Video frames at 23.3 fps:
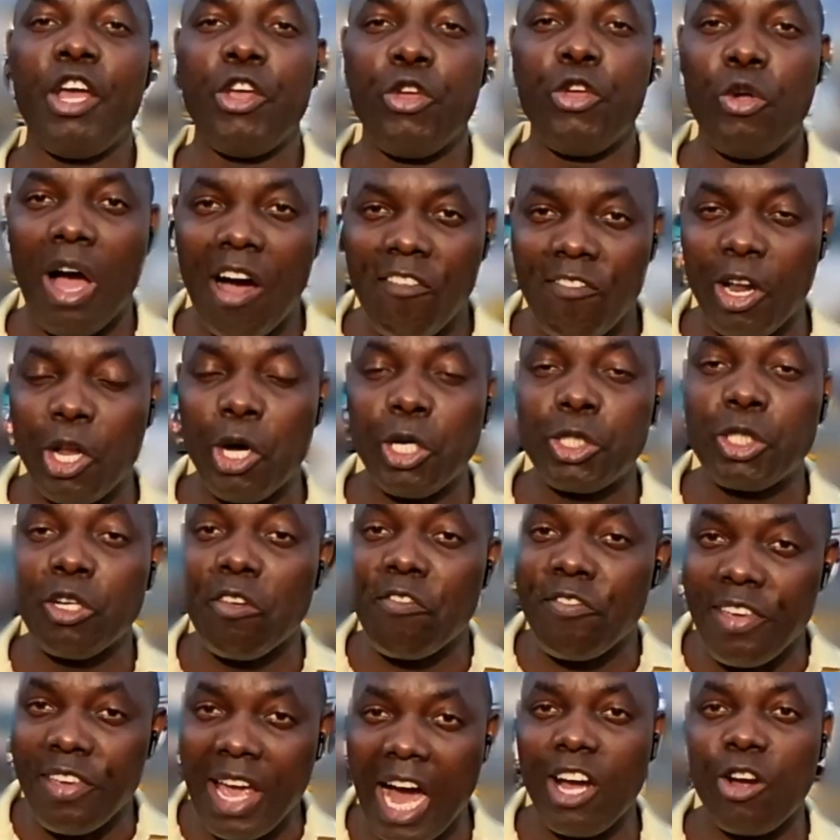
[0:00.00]
You have a lot
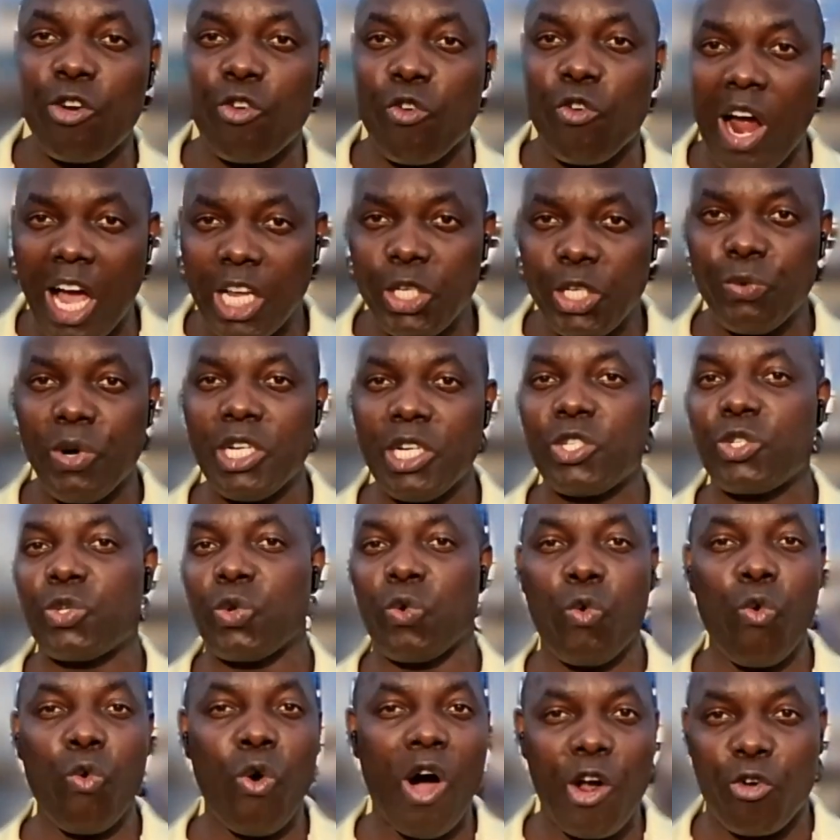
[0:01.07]
of young graduates
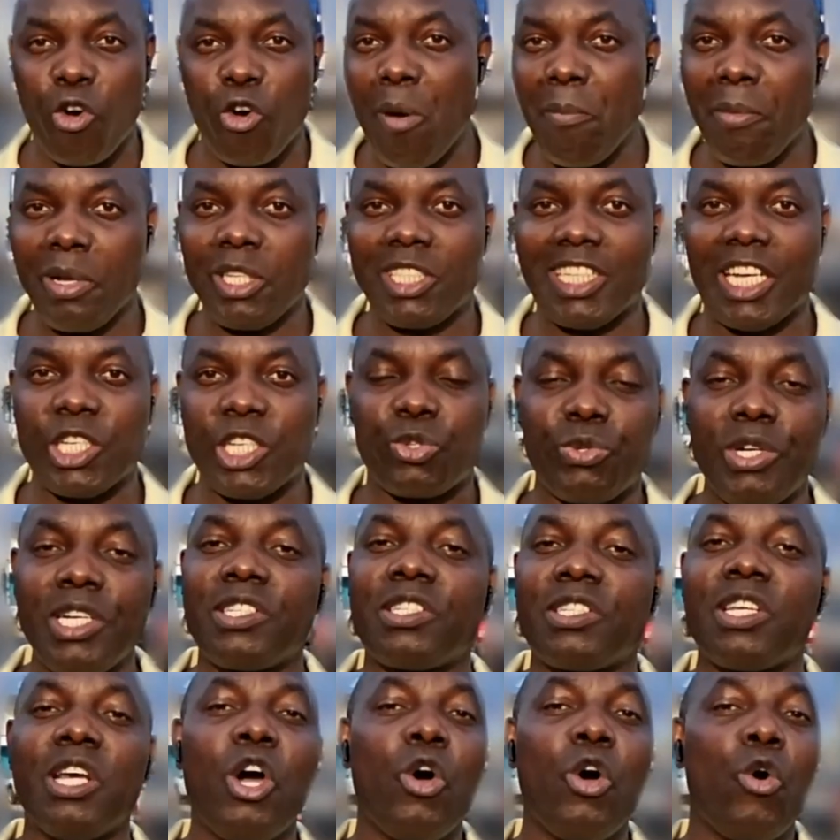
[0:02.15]
who are roaming the
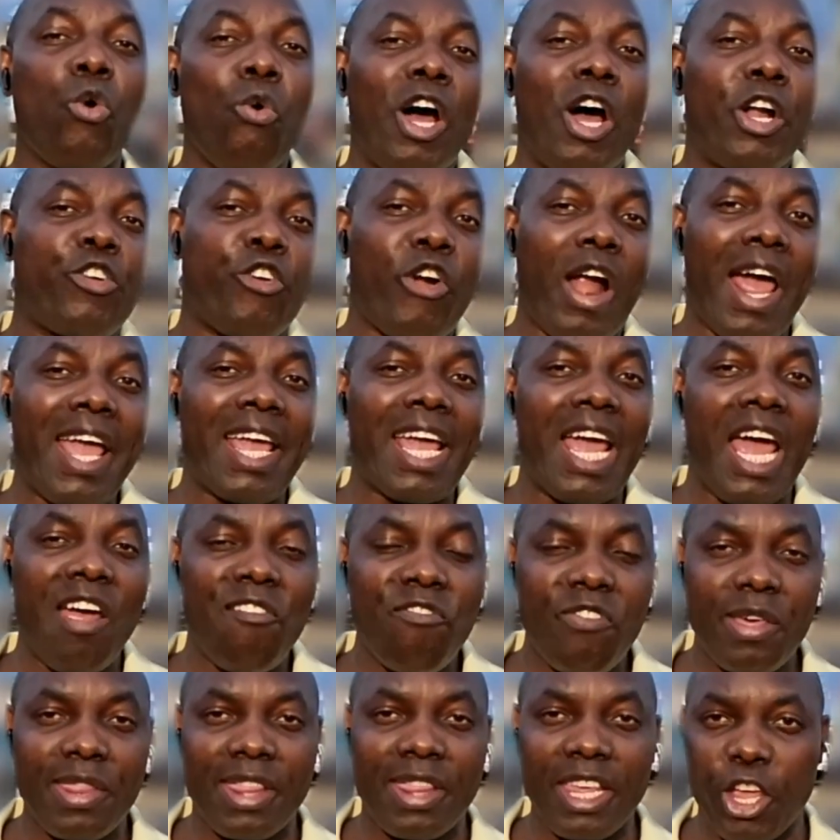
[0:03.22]
streets, who are trying
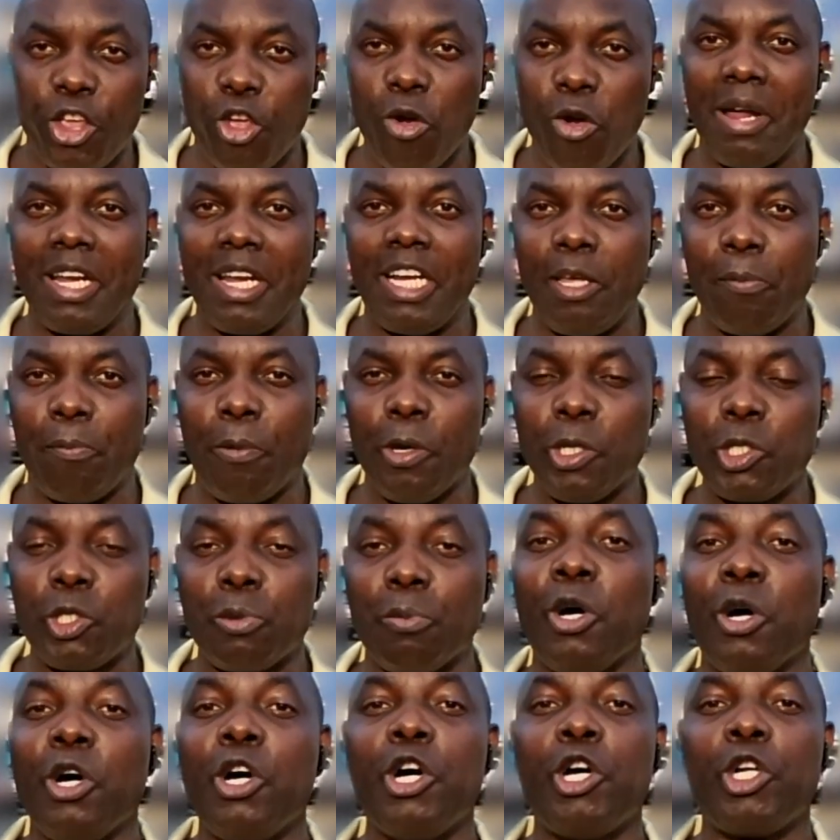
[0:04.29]
everything humanly
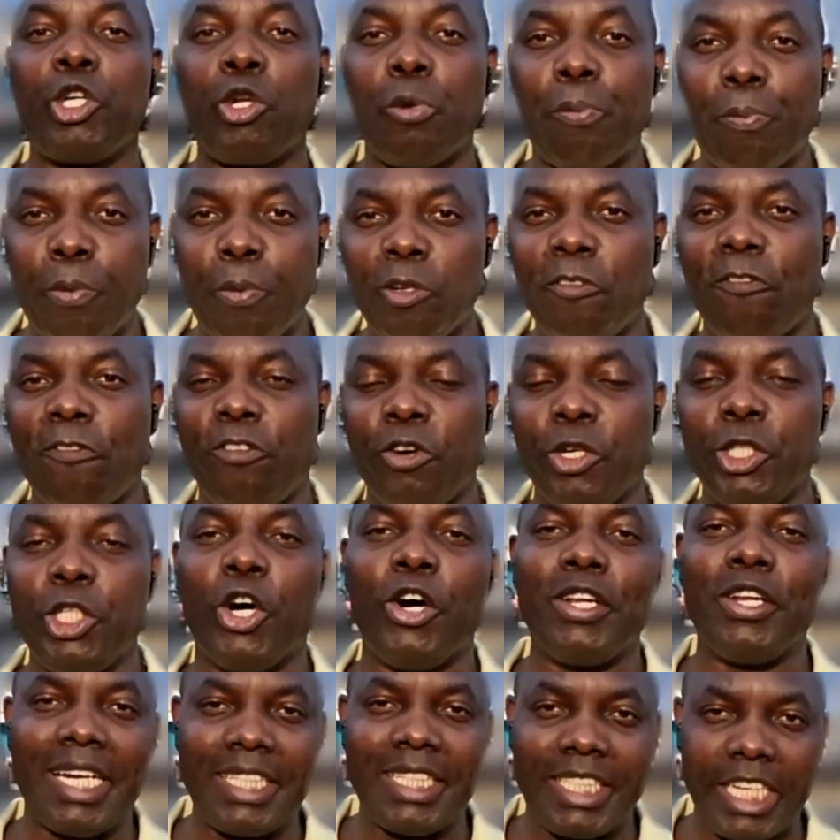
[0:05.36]
possible to put food
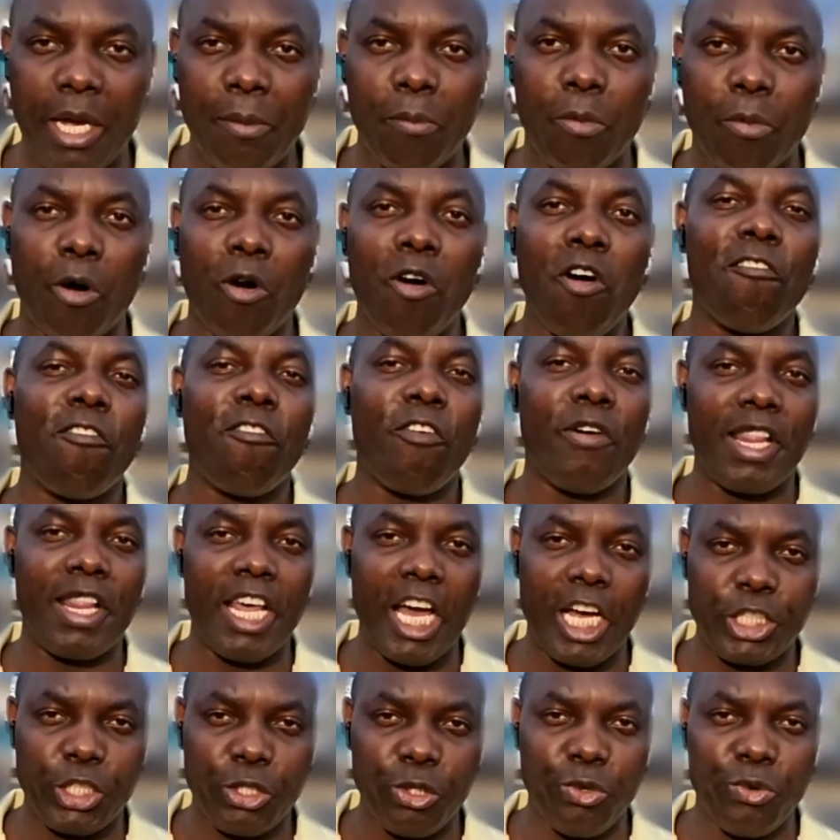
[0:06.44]
on the table for
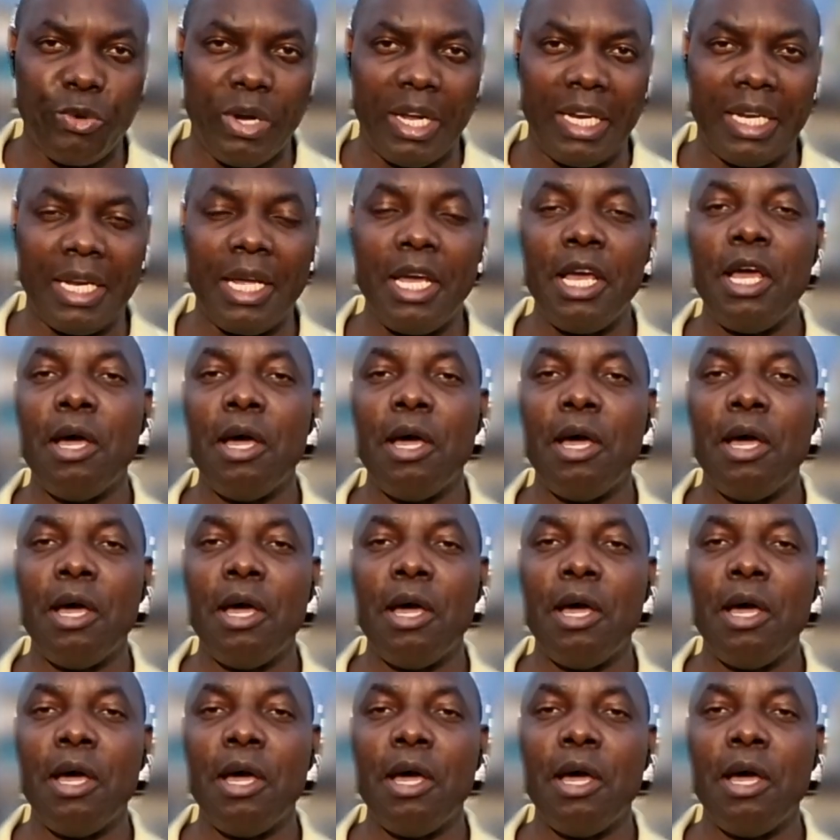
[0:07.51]
their children.